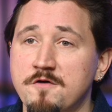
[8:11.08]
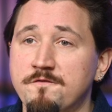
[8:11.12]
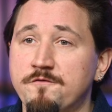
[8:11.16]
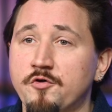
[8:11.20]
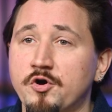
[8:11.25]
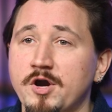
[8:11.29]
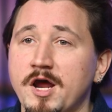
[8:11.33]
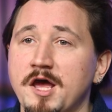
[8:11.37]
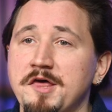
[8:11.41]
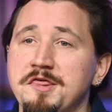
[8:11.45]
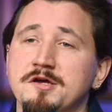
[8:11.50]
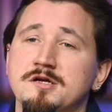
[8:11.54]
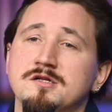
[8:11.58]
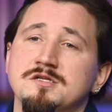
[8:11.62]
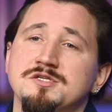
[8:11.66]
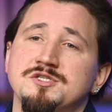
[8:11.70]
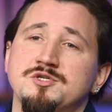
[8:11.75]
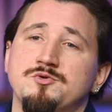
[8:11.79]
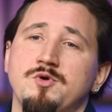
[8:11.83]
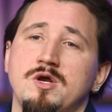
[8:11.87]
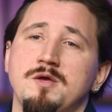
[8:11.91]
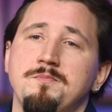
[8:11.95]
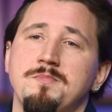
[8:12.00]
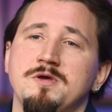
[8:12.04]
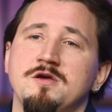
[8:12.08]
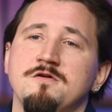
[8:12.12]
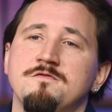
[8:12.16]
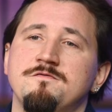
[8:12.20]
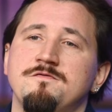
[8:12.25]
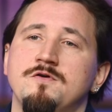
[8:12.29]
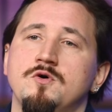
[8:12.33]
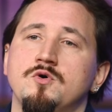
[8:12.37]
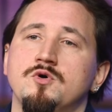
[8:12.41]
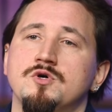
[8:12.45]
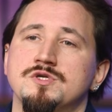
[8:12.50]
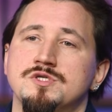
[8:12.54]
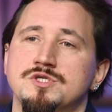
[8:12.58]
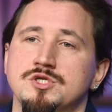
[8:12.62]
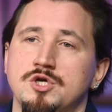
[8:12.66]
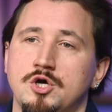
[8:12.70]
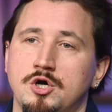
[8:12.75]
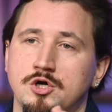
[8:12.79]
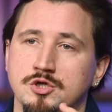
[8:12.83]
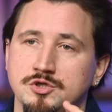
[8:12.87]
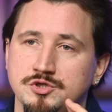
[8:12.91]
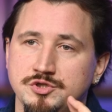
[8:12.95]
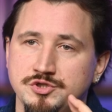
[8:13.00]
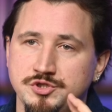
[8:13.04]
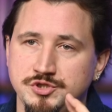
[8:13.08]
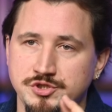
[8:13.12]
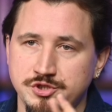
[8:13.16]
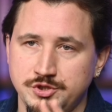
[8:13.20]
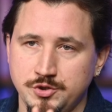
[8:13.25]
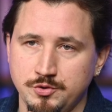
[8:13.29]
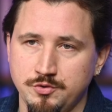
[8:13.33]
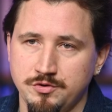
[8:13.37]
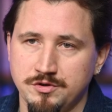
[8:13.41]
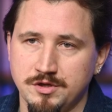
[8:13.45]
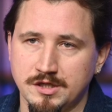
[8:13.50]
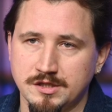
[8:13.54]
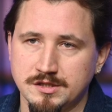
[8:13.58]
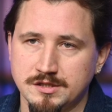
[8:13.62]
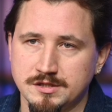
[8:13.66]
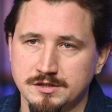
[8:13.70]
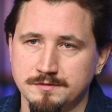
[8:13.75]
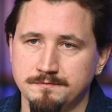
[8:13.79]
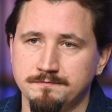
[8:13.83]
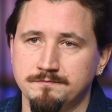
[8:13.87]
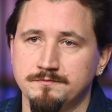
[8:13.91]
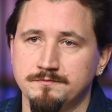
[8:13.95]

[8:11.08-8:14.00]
For ethical scraping, focus on two things: